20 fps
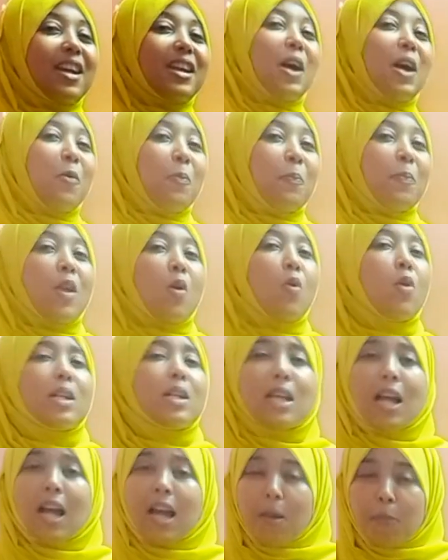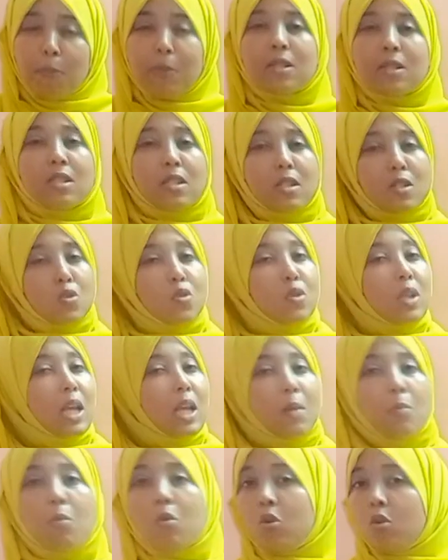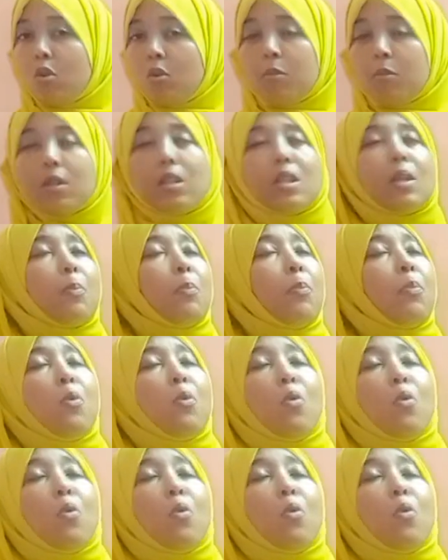Now, what happens to the hemoglobin, the